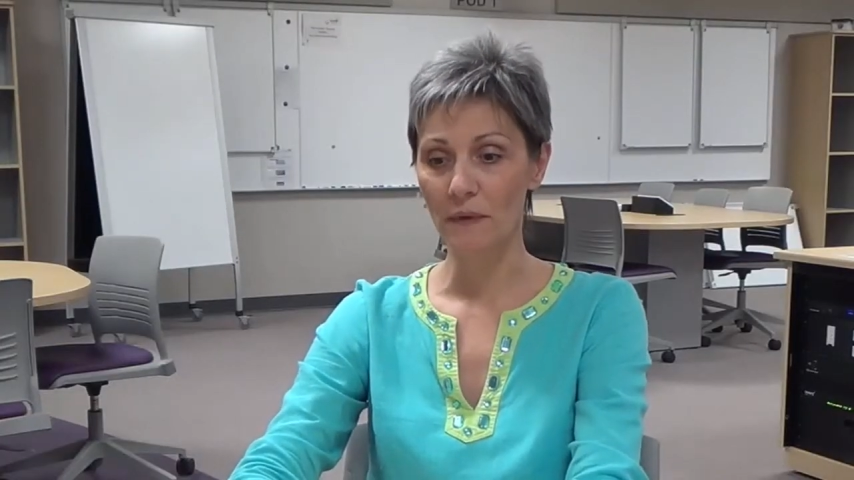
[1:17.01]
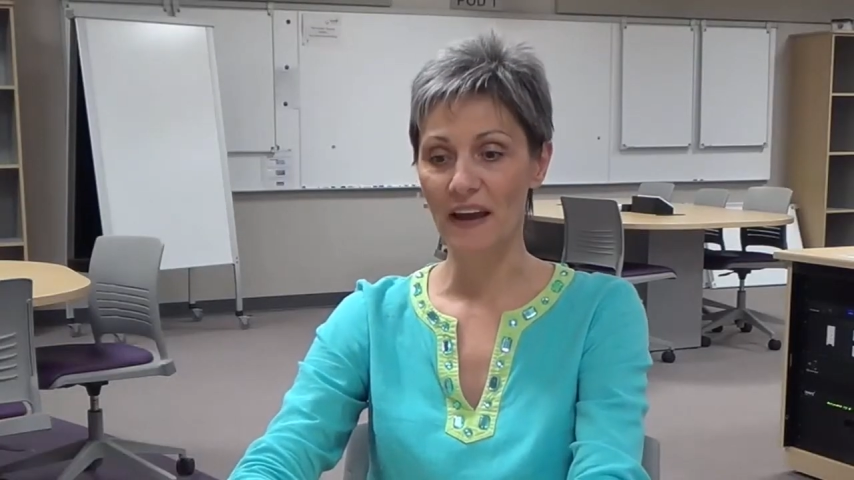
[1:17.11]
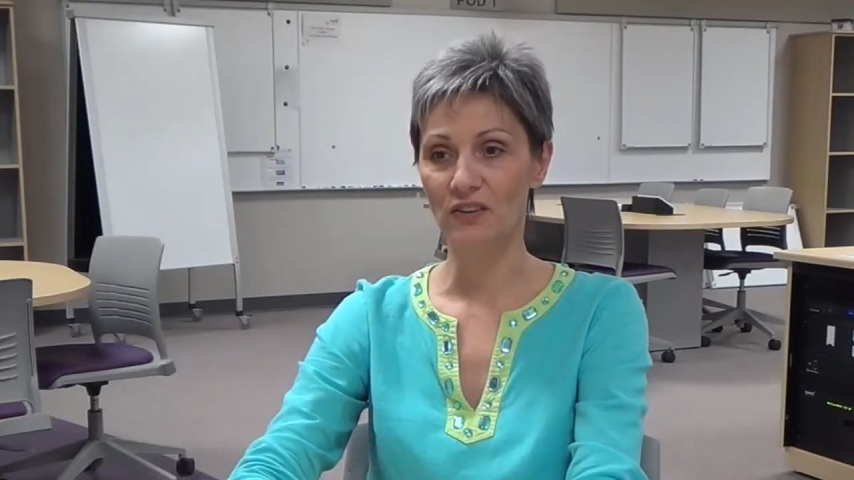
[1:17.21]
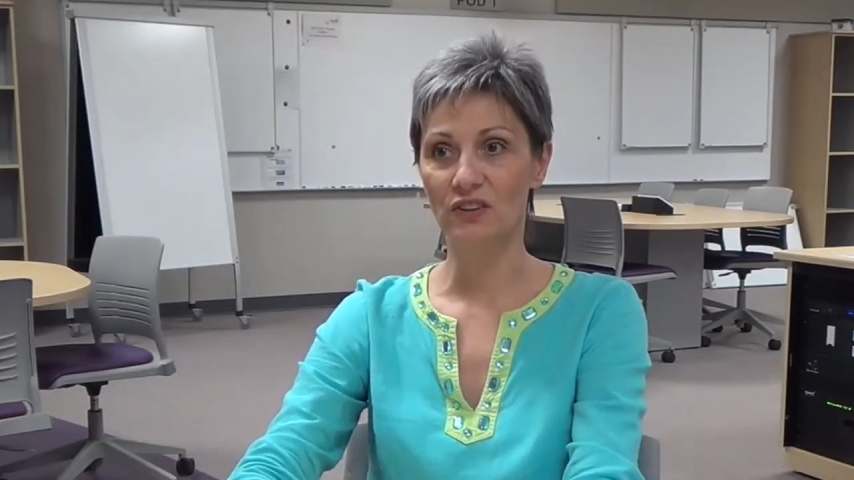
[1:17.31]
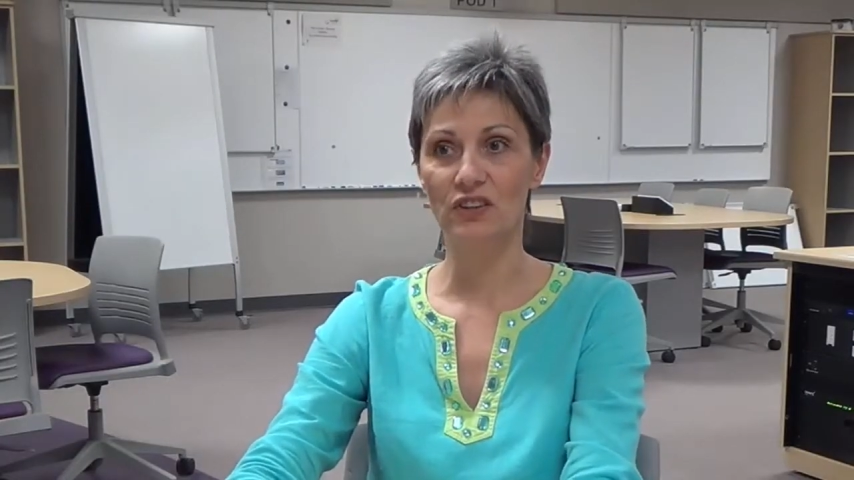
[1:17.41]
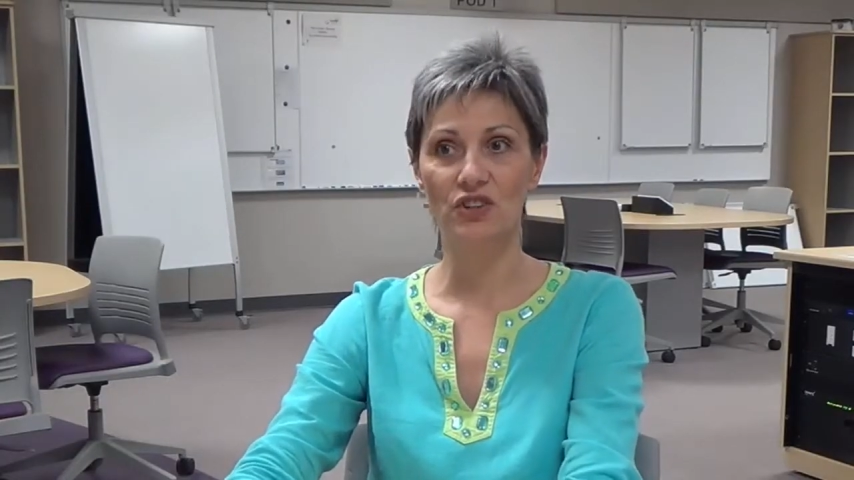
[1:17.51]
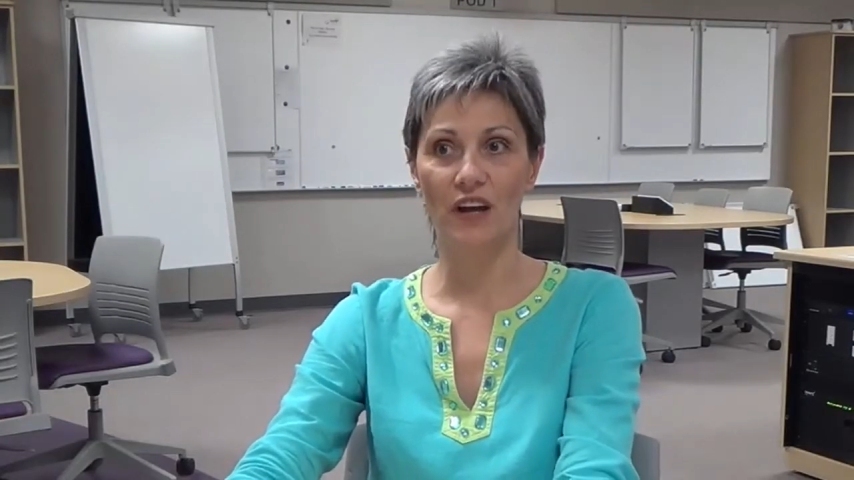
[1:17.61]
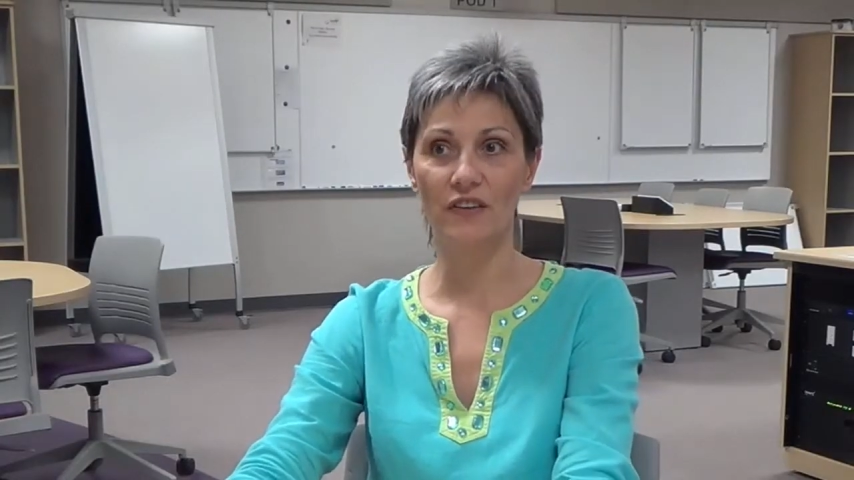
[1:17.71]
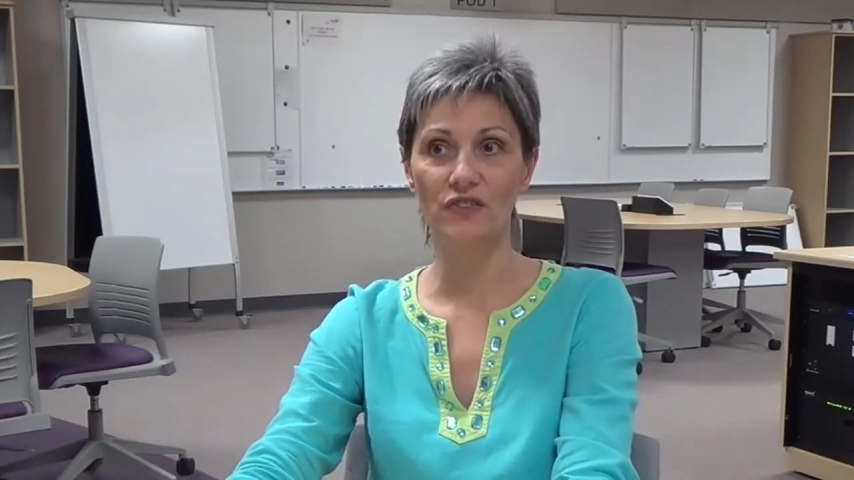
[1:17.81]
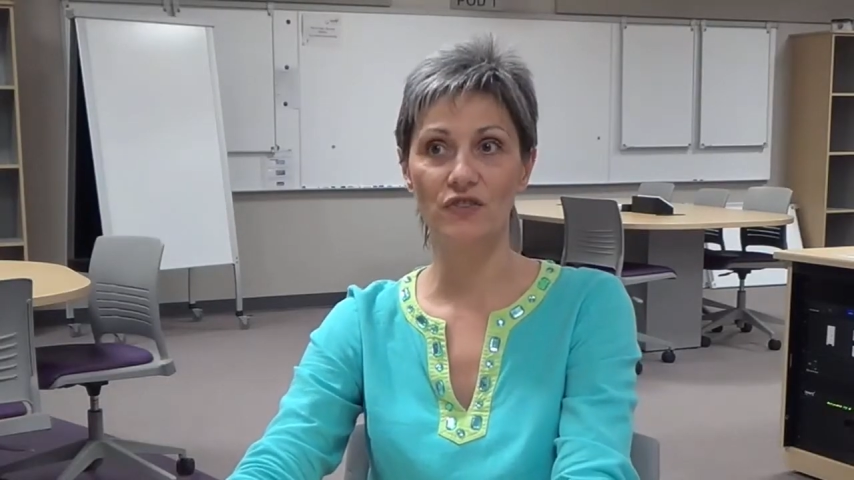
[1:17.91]
had to teach
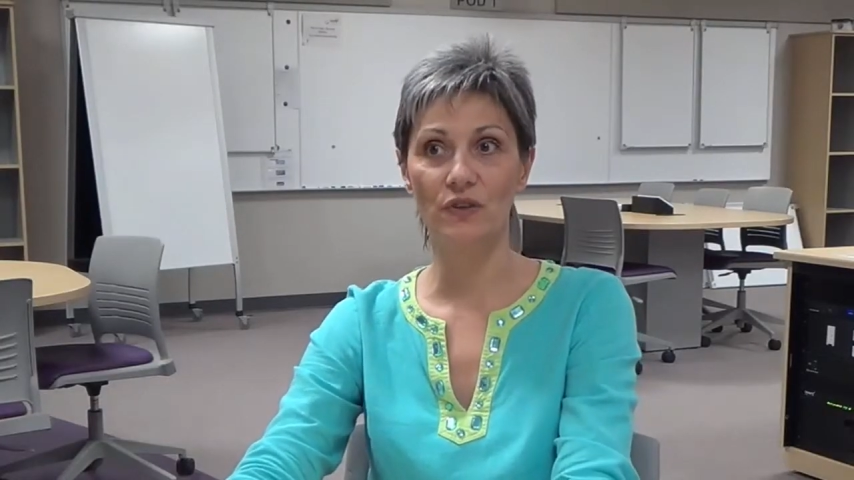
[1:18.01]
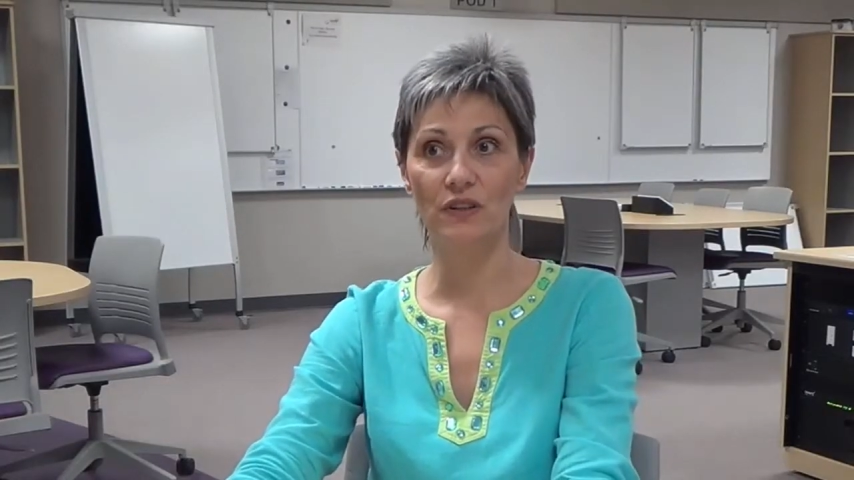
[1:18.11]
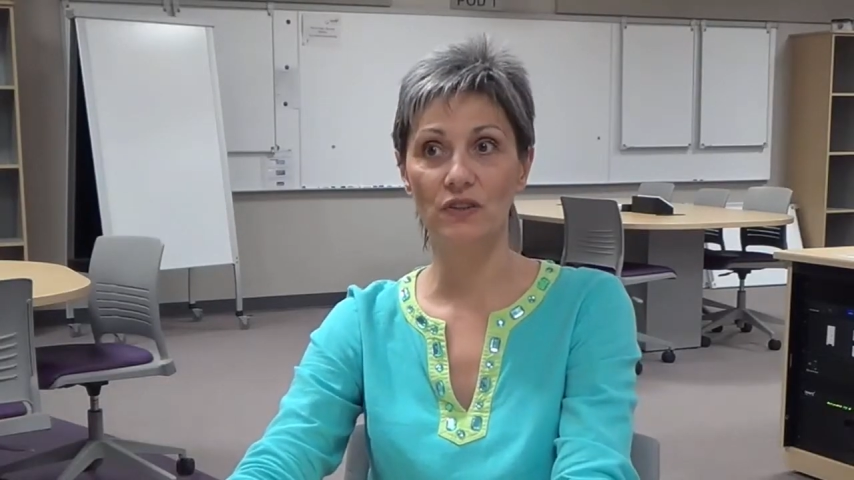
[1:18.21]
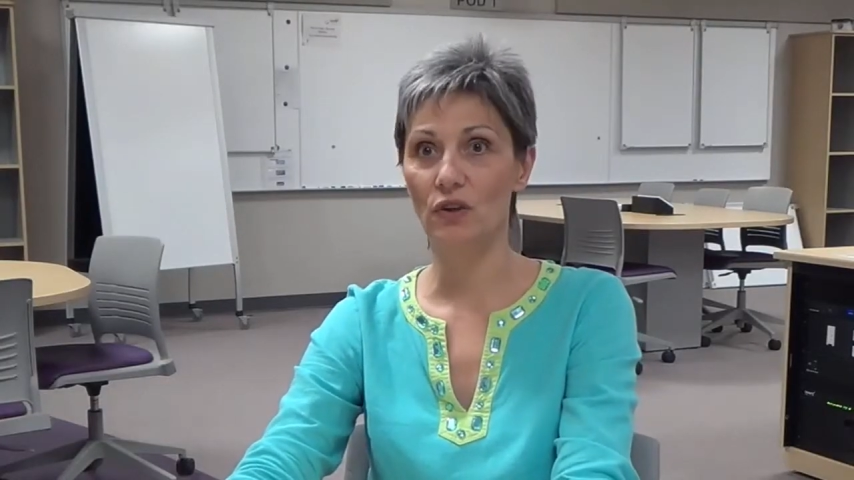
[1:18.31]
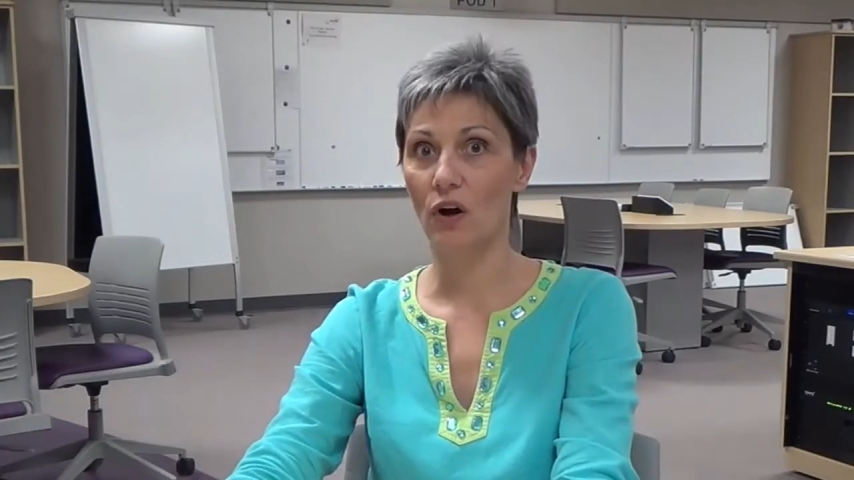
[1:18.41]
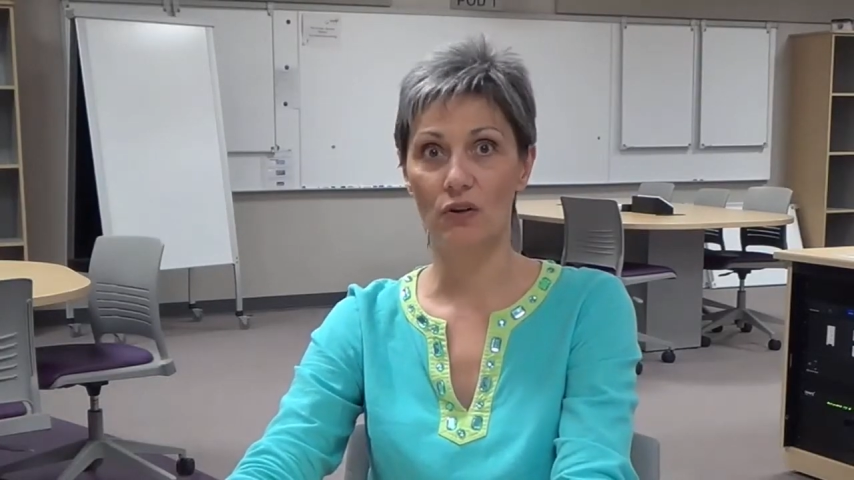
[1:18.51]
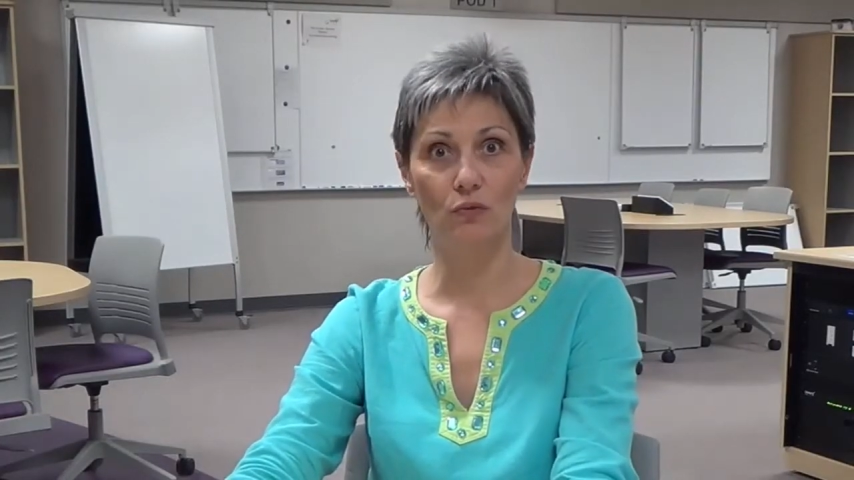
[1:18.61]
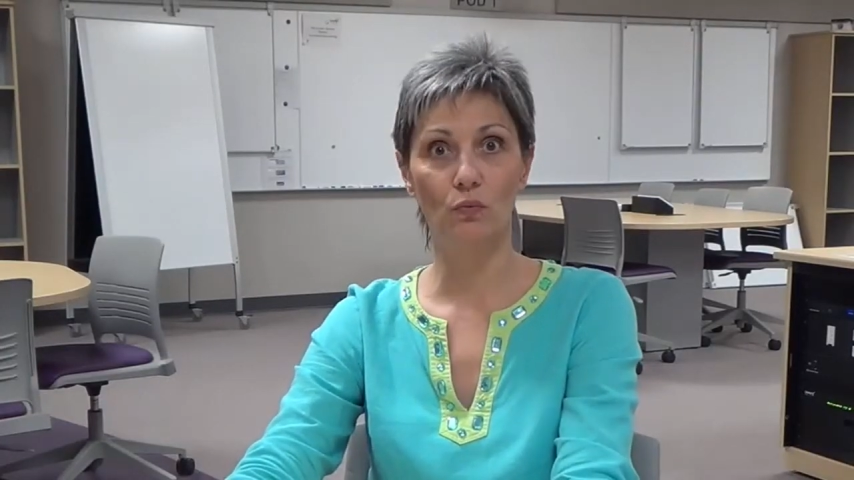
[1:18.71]
other students on